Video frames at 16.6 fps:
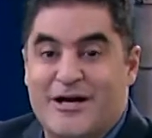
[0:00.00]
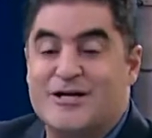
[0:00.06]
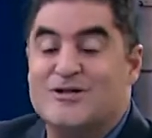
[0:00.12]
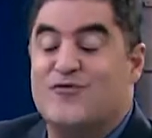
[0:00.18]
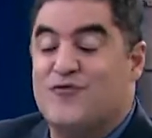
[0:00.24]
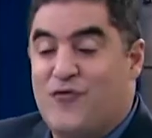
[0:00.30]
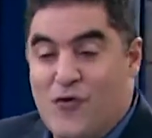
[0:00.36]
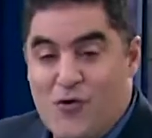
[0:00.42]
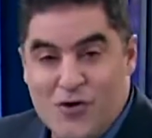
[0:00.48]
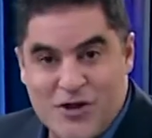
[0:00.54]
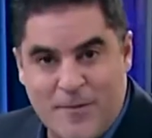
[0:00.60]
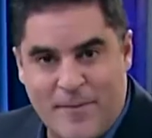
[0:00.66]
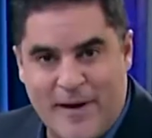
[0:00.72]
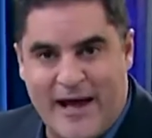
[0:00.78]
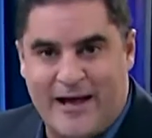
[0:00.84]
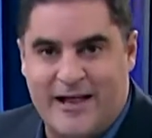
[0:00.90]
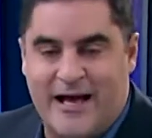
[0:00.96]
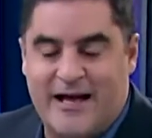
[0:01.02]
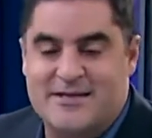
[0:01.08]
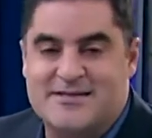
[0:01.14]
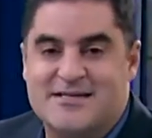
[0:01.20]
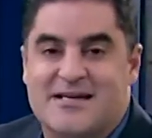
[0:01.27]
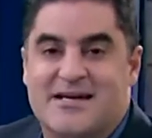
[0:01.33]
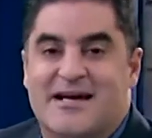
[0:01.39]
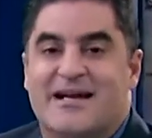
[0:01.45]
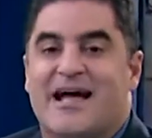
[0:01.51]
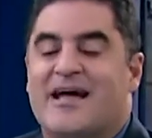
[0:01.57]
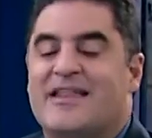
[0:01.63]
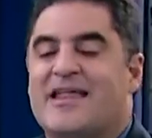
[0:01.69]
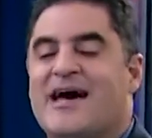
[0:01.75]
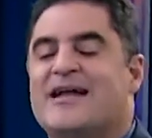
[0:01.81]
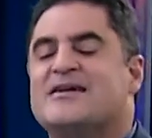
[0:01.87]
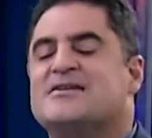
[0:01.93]
is for the bailouts. Now
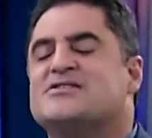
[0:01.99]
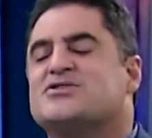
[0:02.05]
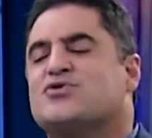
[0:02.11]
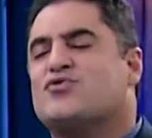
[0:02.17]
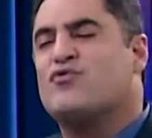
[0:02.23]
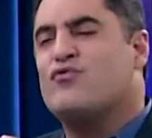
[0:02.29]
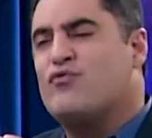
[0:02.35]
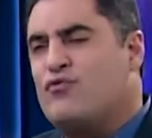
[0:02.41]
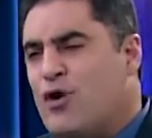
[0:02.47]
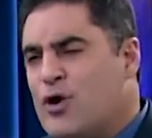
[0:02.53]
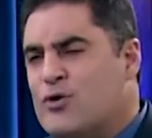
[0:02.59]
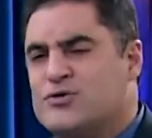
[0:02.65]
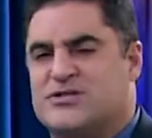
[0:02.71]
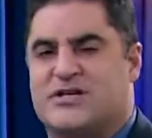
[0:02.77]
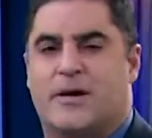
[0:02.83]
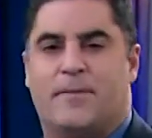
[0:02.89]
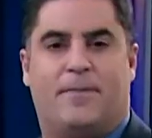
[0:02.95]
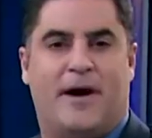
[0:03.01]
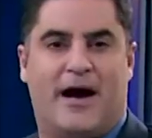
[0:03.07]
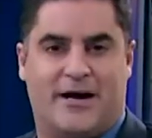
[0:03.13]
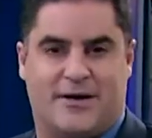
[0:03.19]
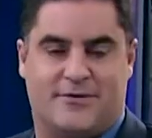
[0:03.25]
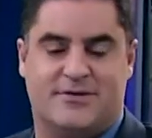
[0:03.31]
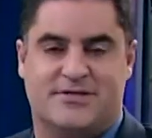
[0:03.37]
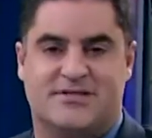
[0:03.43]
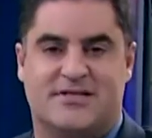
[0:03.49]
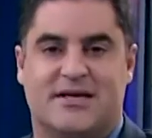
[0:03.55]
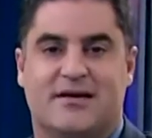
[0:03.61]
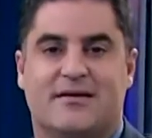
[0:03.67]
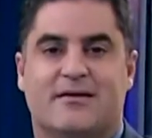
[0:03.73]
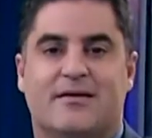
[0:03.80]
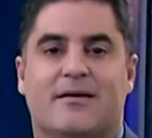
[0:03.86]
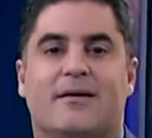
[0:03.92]
that is gross hypocrisy,
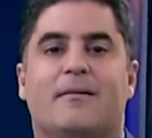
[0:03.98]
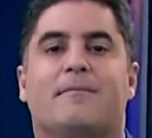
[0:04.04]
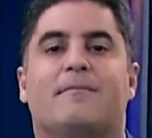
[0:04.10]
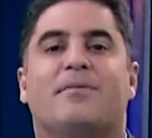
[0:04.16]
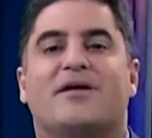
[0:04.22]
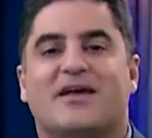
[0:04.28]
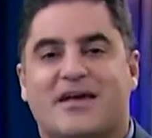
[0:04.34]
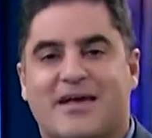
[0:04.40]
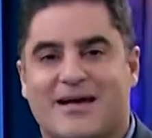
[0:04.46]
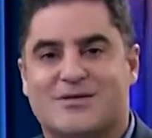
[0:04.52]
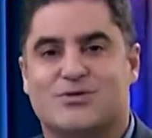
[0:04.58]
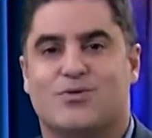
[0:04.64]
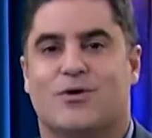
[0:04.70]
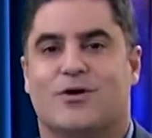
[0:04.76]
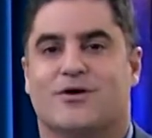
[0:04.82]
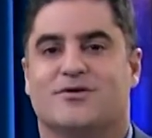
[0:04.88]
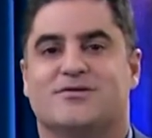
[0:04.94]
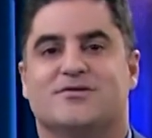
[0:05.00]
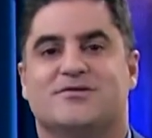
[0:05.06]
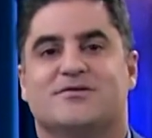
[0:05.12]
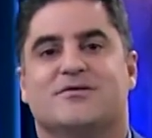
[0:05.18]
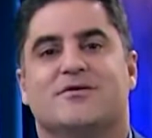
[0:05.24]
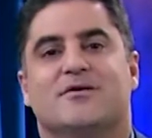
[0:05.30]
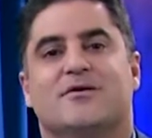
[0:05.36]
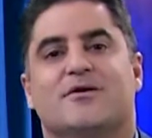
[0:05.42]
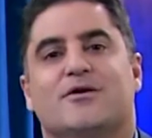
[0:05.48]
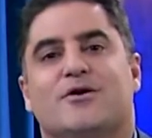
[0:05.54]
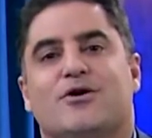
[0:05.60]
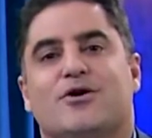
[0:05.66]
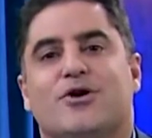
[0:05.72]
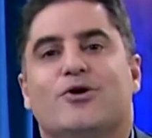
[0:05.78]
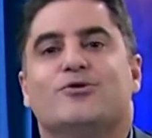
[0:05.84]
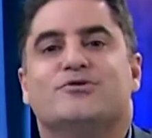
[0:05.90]
but it gets worse.
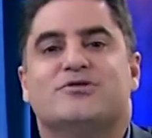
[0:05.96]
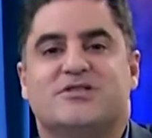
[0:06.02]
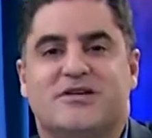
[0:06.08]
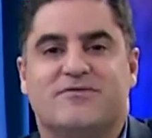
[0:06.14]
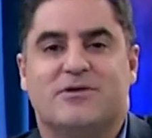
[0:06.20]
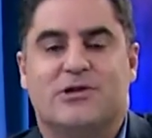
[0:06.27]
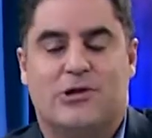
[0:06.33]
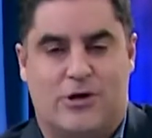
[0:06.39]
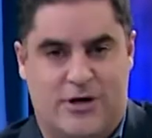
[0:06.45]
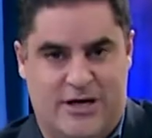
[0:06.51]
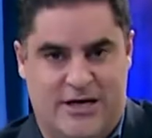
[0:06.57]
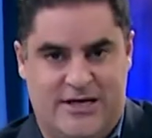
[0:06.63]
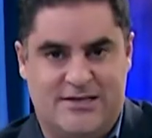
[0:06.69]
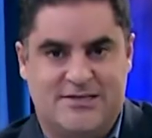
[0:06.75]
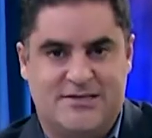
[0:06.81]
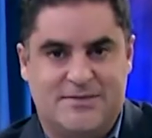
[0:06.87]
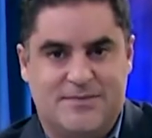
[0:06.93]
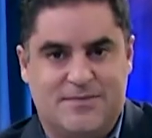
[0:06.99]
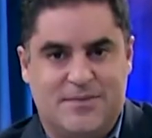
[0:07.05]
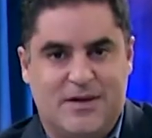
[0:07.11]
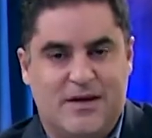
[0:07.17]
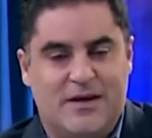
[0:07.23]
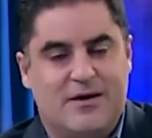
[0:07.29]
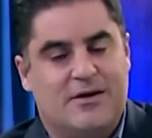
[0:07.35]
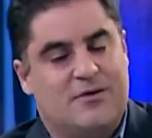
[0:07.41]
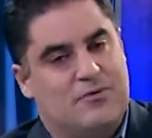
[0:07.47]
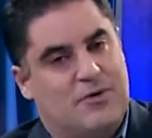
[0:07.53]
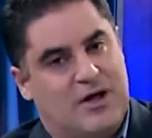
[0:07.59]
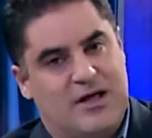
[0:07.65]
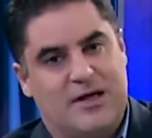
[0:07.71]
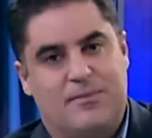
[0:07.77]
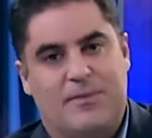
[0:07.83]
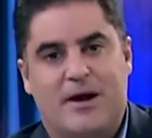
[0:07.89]
You know who Stephen Law is?
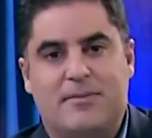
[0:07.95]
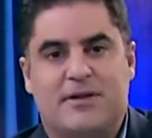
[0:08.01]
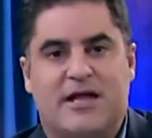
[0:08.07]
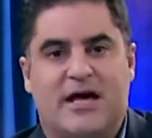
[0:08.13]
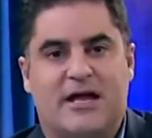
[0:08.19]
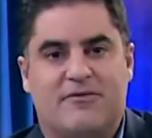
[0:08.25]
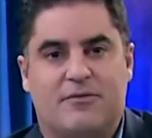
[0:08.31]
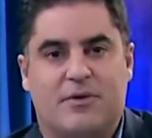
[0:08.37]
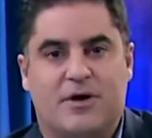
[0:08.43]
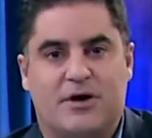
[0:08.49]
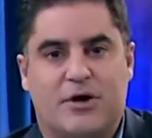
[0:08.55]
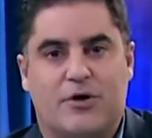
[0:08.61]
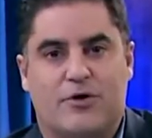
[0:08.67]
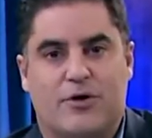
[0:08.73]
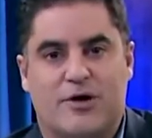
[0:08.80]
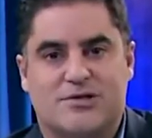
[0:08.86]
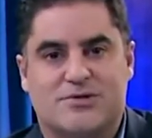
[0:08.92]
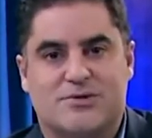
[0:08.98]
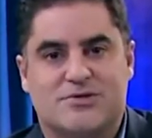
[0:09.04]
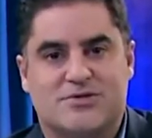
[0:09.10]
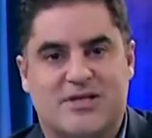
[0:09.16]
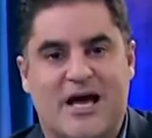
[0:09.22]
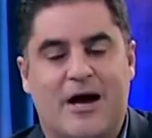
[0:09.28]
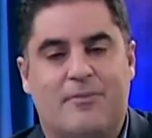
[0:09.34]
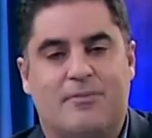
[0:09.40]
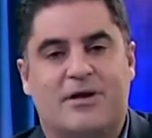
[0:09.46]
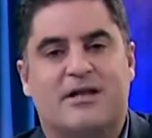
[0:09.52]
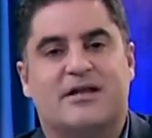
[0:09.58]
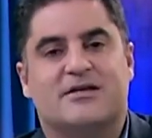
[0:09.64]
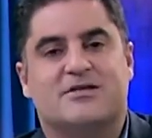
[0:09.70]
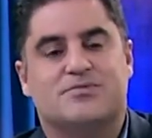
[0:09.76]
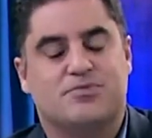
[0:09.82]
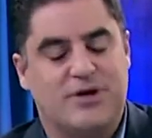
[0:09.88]
Well, he might be the head of American Crossroads now, but in
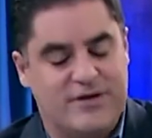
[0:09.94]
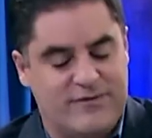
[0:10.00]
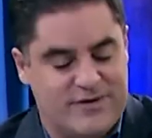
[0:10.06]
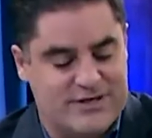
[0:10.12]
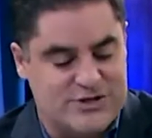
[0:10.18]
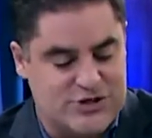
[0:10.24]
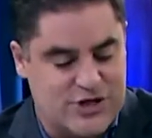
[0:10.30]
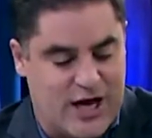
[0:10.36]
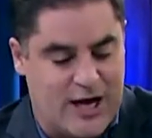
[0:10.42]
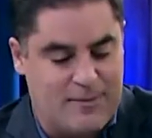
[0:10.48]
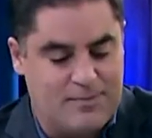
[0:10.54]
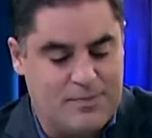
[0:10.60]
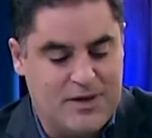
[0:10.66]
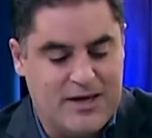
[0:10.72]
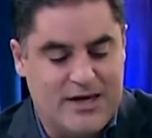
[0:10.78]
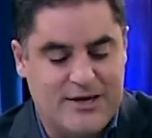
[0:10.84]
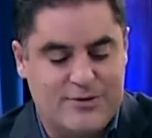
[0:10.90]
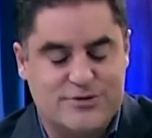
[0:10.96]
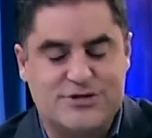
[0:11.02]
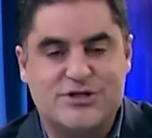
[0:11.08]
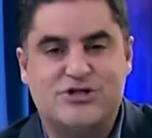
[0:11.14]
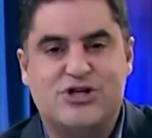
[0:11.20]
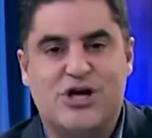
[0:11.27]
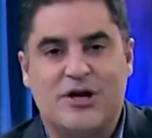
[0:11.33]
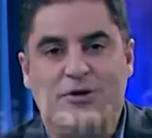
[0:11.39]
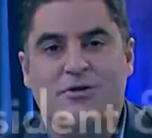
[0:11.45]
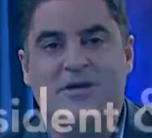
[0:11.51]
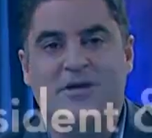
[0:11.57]
this previous job, he was the general